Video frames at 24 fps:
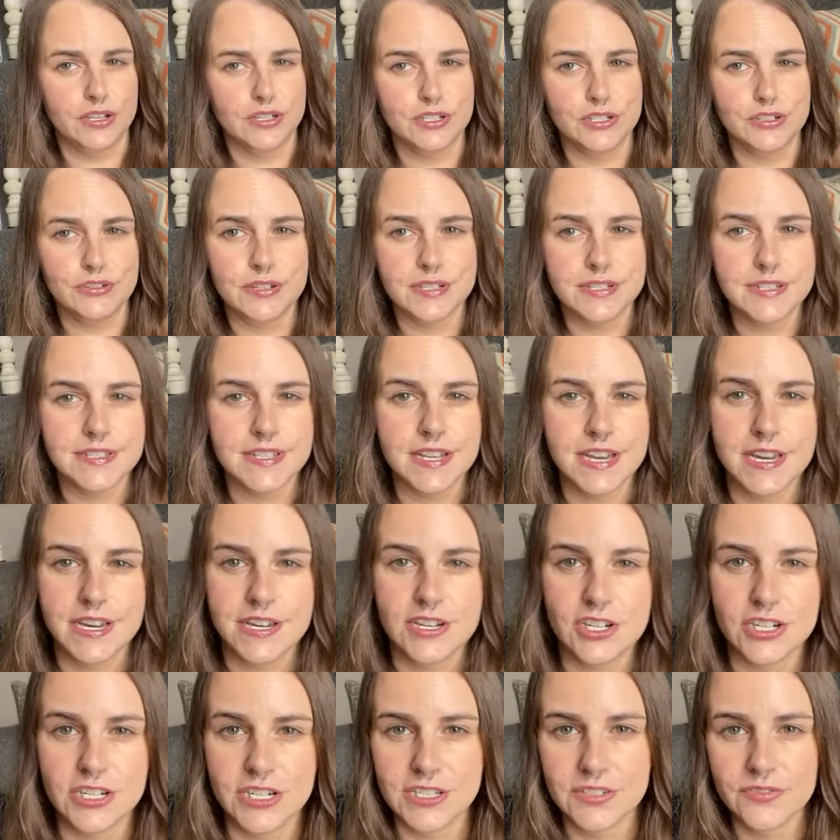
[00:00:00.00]
as you can see.
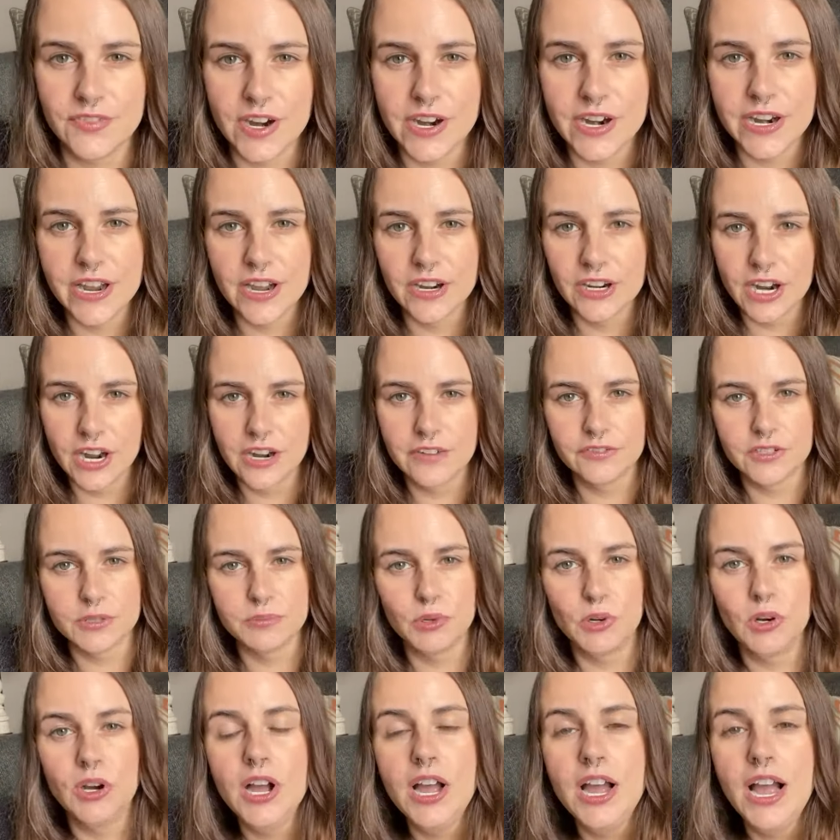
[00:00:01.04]
She's very
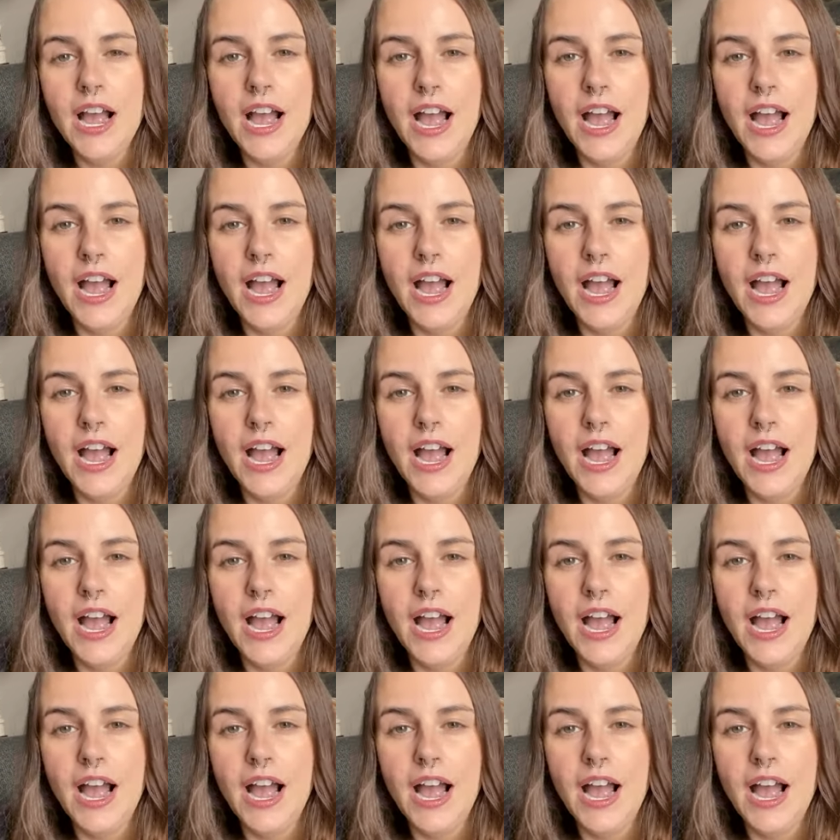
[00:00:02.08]
uncomfortable.